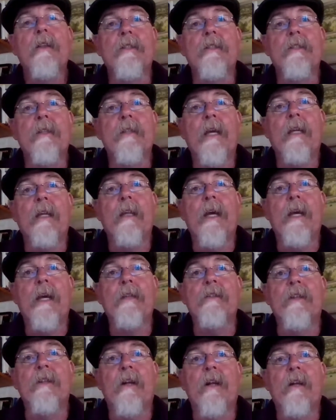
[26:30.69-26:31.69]
the state
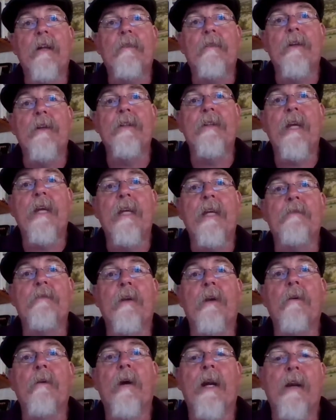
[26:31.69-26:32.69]
lands in all of our states
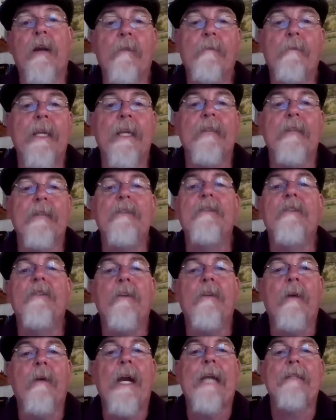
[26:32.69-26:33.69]
require permits
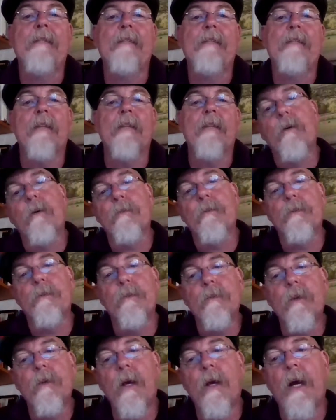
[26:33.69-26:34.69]
to access
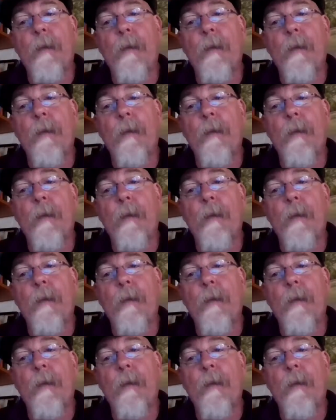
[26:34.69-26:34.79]
those.